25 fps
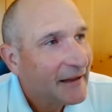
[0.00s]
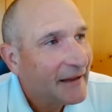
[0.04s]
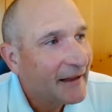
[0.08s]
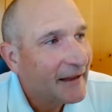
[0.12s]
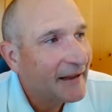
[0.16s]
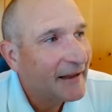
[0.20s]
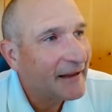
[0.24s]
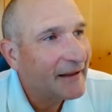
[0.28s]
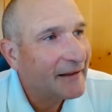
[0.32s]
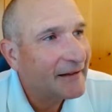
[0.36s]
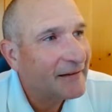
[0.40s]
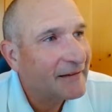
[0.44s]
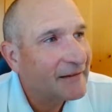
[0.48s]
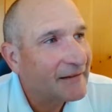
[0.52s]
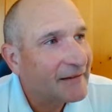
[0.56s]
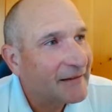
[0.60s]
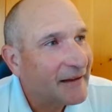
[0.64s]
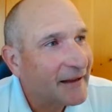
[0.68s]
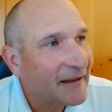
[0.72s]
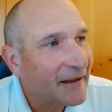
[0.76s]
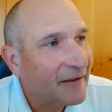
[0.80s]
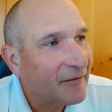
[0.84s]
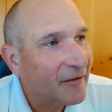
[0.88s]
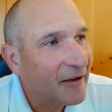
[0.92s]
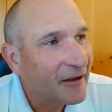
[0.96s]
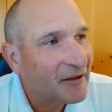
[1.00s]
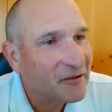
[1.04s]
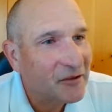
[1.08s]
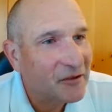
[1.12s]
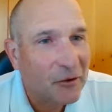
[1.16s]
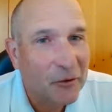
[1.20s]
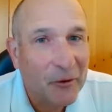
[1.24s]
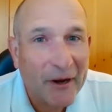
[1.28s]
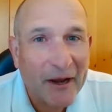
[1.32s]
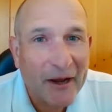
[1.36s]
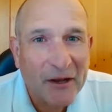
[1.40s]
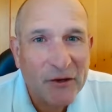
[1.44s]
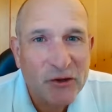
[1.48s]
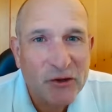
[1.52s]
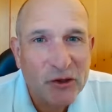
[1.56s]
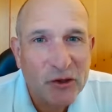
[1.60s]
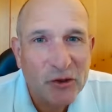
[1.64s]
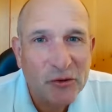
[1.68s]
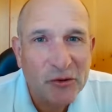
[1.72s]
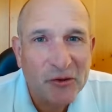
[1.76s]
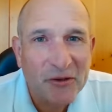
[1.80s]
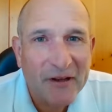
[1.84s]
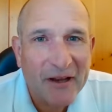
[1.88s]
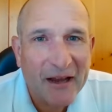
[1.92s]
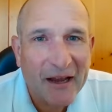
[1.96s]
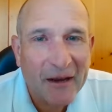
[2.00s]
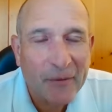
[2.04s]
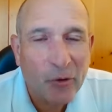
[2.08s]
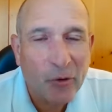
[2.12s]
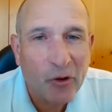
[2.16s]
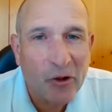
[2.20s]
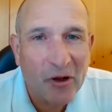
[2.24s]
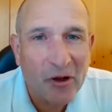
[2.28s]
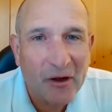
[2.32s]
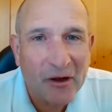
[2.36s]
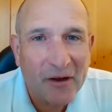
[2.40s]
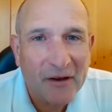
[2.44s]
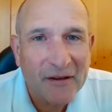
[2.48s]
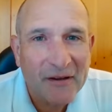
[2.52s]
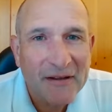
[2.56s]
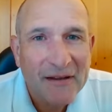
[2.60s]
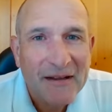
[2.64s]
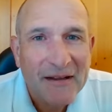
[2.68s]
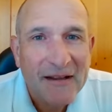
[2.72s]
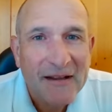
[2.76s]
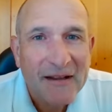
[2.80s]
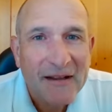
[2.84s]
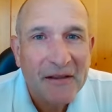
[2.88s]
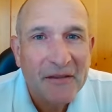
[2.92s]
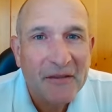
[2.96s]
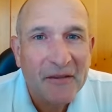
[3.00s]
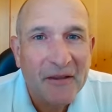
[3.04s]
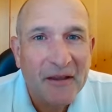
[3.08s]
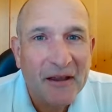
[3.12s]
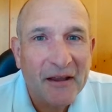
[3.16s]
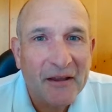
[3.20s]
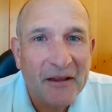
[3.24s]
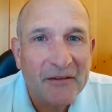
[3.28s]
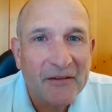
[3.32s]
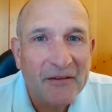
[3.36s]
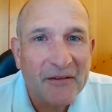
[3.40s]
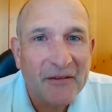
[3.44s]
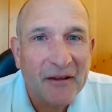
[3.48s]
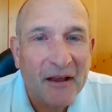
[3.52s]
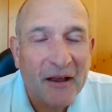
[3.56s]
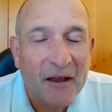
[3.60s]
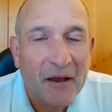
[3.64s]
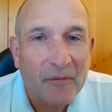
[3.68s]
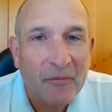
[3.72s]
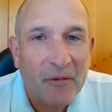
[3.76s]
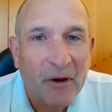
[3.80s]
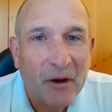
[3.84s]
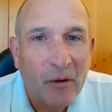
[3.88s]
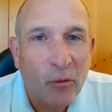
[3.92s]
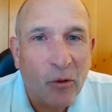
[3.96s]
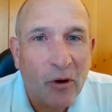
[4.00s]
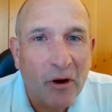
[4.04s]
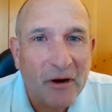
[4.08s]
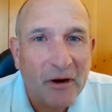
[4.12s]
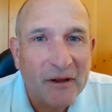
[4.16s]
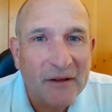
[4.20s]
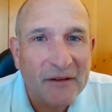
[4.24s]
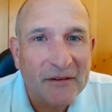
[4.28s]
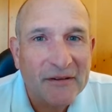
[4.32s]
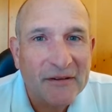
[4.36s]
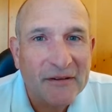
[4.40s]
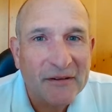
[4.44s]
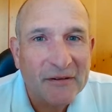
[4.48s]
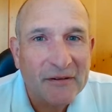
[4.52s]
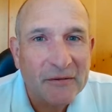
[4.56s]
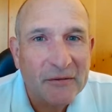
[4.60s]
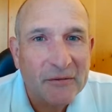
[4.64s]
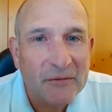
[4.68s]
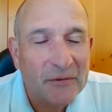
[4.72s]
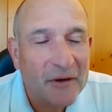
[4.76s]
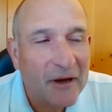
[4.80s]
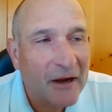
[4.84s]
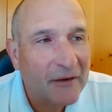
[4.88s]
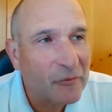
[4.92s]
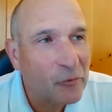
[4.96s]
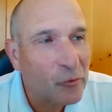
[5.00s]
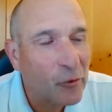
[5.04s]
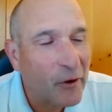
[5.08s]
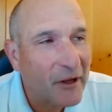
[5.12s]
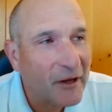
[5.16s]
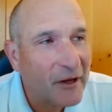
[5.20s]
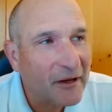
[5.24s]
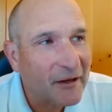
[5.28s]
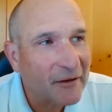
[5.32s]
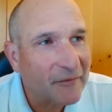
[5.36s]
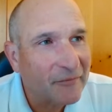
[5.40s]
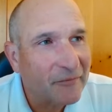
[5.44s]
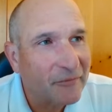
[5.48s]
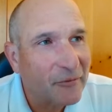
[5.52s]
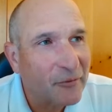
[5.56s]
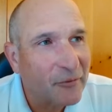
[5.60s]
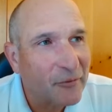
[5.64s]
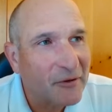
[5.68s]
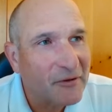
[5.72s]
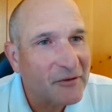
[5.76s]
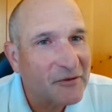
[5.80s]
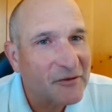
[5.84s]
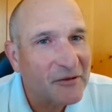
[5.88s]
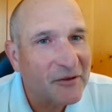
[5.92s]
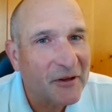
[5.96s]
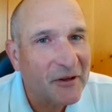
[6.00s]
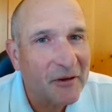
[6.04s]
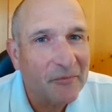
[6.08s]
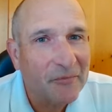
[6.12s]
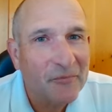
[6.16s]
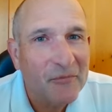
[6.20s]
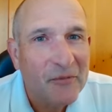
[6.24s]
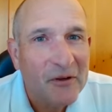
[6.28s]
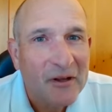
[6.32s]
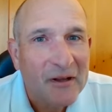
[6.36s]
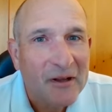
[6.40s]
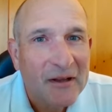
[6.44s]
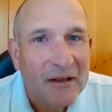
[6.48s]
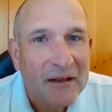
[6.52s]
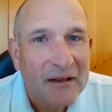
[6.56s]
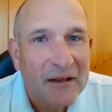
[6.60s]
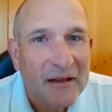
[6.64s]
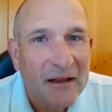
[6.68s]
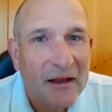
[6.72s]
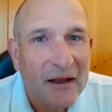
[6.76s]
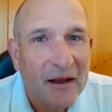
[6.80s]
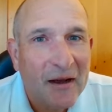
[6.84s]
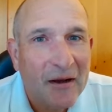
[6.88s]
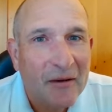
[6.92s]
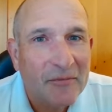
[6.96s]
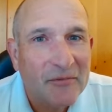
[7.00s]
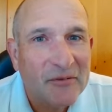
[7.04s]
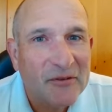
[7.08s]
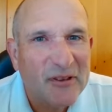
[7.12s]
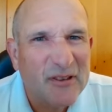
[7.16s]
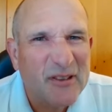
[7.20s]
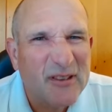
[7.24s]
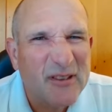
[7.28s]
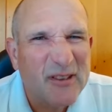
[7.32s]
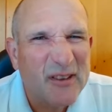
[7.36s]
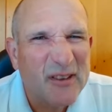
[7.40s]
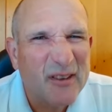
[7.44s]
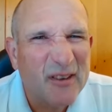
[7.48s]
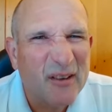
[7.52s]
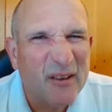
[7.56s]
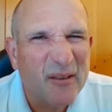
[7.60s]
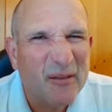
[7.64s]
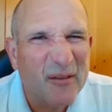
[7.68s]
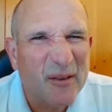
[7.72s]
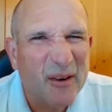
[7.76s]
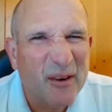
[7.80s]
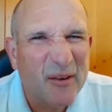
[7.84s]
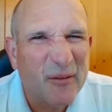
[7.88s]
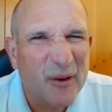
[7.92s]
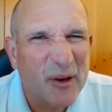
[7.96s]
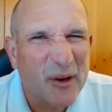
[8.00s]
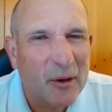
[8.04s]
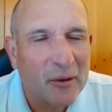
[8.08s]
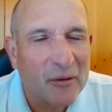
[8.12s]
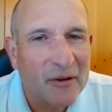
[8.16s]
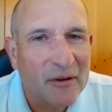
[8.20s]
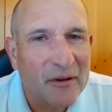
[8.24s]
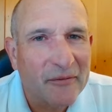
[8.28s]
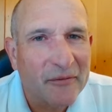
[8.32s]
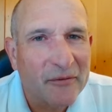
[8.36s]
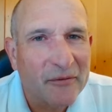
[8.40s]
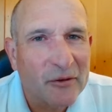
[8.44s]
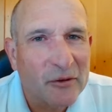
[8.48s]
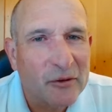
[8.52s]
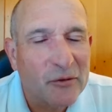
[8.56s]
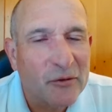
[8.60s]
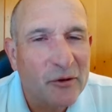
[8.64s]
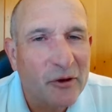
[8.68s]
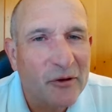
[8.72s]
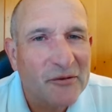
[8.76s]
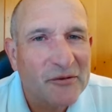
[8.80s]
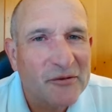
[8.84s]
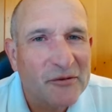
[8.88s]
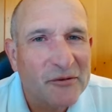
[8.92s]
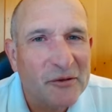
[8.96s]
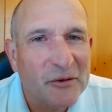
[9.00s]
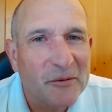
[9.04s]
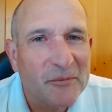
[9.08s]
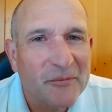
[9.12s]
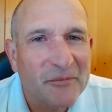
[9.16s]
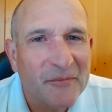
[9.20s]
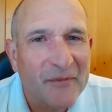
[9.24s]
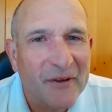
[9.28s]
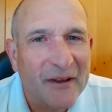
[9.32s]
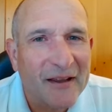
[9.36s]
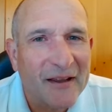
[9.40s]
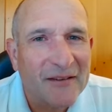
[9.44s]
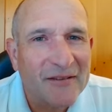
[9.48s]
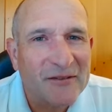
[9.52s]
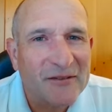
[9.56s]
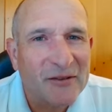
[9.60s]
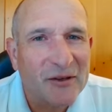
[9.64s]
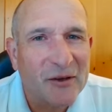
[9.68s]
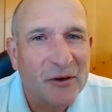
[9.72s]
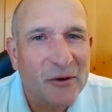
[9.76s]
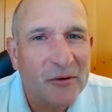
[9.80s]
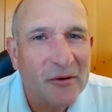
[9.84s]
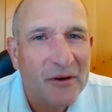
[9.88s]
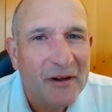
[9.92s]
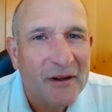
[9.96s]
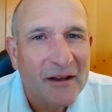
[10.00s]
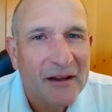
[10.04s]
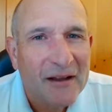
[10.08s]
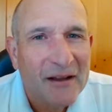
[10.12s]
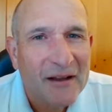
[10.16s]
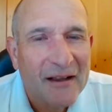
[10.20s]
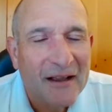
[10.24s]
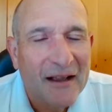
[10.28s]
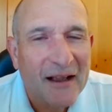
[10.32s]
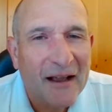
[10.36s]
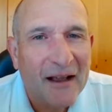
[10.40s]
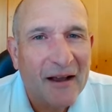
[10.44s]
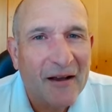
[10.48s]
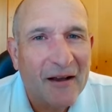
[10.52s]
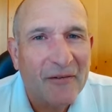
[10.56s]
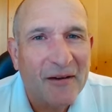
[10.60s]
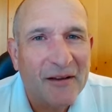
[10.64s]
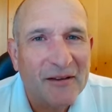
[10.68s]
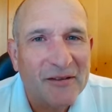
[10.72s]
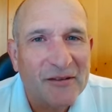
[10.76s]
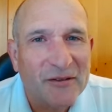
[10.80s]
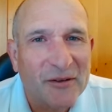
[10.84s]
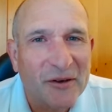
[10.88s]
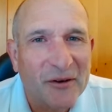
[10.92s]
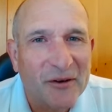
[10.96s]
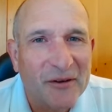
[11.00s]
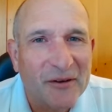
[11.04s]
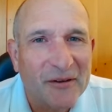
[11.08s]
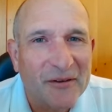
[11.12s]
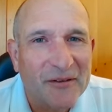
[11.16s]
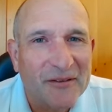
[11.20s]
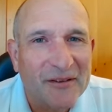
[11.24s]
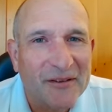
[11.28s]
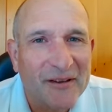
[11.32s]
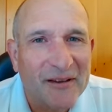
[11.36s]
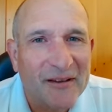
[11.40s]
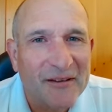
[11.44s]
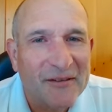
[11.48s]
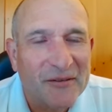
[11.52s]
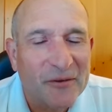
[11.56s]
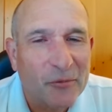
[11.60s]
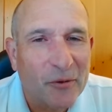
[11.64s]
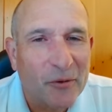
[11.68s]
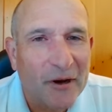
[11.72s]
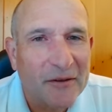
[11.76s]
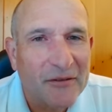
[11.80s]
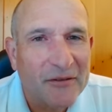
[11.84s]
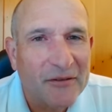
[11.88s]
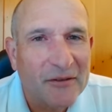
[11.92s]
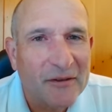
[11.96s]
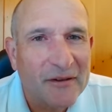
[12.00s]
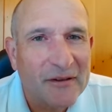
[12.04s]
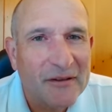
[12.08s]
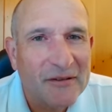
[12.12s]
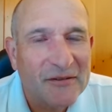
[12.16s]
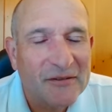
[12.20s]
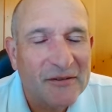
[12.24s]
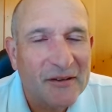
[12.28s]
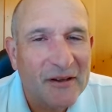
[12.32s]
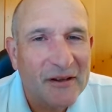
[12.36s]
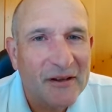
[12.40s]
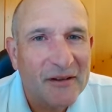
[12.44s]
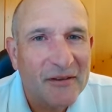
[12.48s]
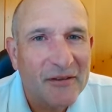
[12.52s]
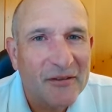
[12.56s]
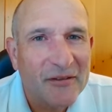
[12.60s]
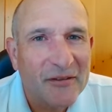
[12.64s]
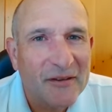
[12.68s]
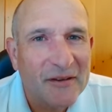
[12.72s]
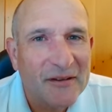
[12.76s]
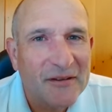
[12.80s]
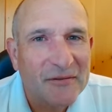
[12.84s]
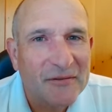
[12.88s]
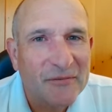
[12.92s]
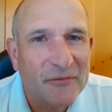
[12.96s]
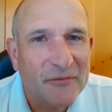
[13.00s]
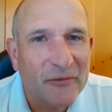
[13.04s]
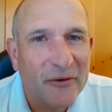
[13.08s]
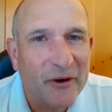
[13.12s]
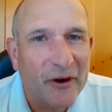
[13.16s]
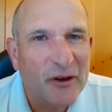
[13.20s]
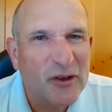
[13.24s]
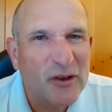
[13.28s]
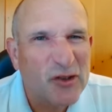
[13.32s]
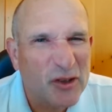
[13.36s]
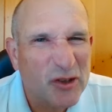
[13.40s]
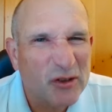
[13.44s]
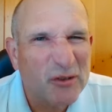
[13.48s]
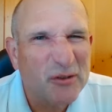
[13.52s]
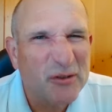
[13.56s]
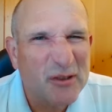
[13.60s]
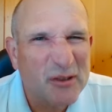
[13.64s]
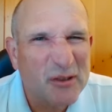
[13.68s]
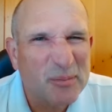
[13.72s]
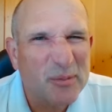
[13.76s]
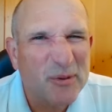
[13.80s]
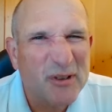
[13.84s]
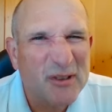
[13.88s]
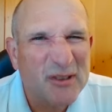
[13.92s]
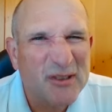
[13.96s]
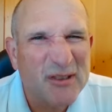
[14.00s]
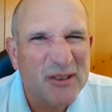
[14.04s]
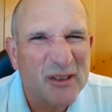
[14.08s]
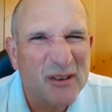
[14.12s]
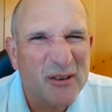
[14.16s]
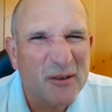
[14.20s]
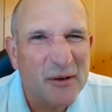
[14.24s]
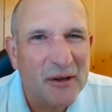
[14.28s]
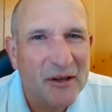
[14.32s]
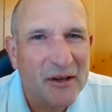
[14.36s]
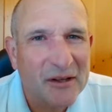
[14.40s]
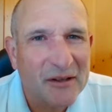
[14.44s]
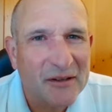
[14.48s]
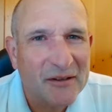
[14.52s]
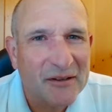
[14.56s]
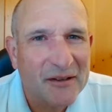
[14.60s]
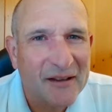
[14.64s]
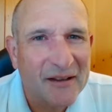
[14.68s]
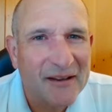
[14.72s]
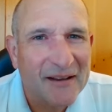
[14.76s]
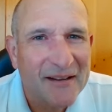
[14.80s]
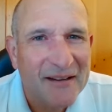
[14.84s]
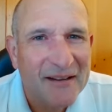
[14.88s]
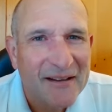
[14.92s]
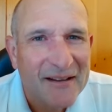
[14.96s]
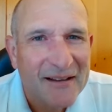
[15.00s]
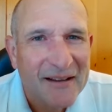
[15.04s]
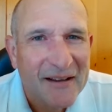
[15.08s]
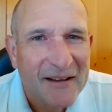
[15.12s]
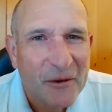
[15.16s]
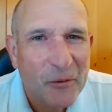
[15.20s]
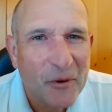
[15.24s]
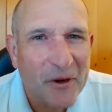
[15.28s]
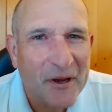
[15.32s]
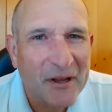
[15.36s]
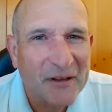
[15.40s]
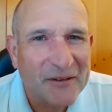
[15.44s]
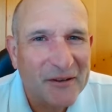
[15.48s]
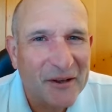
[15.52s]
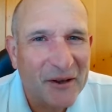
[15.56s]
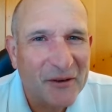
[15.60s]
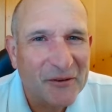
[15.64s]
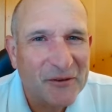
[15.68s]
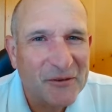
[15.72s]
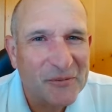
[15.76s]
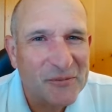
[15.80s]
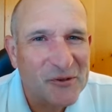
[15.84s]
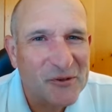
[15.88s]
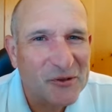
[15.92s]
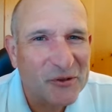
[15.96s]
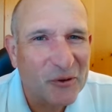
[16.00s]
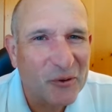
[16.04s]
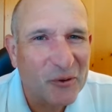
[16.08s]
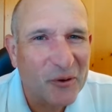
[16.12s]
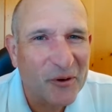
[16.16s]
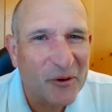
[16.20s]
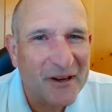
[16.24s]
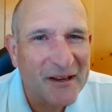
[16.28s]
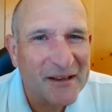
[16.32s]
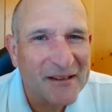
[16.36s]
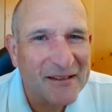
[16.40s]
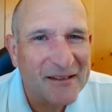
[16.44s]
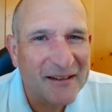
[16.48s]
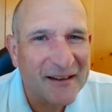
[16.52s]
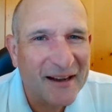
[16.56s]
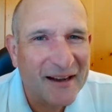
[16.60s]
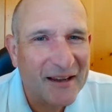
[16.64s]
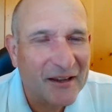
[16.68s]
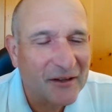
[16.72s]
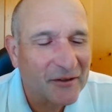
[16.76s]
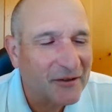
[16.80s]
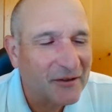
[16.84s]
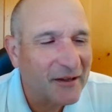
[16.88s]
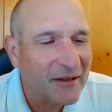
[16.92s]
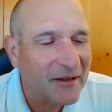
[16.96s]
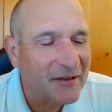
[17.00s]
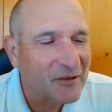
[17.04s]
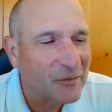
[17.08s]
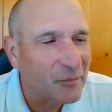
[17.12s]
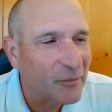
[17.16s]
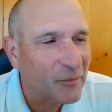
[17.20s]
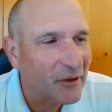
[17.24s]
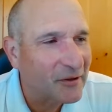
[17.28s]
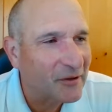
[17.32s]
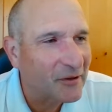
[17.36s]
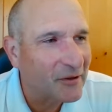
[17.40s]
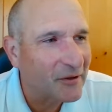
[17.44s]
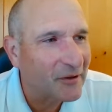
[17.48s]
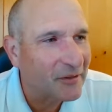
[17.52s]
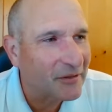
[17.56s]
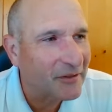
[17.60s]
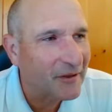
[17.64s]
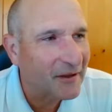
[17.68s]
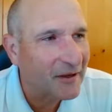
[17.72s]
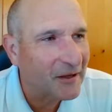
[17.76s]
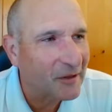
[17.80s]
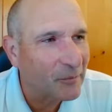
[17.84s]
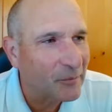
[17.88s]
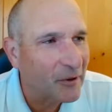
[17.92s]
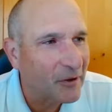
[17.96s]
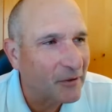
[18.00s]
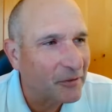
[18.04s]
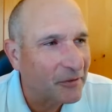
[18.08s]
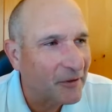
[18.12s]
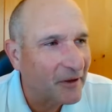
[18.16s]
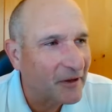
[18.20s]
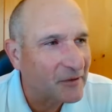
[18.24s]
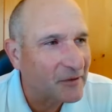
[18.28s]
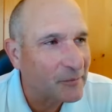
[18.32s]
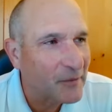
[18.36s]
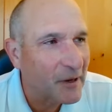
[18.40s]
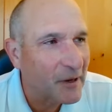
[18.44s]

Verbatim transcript: And uh, as the grandchildren came along, then uh, I wanted to have a way to influence them um, since we're, we don't live too close to them. And so Uh, I started uh, to write these uh, these various children's books, so we could uh, we could tell some stories, and I could tease them into thinking about things